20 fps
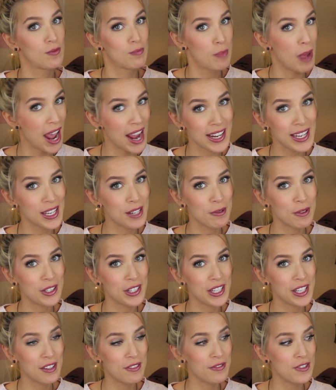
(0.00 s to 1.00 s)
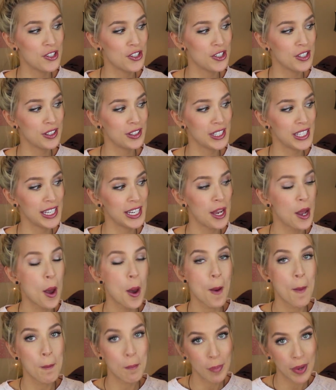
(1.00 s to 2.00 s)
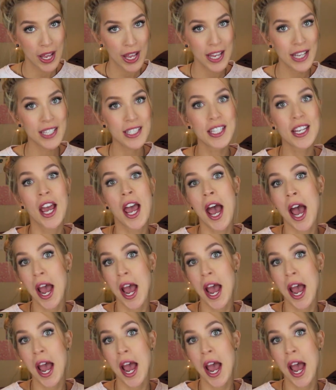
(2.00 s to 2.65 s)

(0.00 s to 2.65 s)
packing really efficiently, but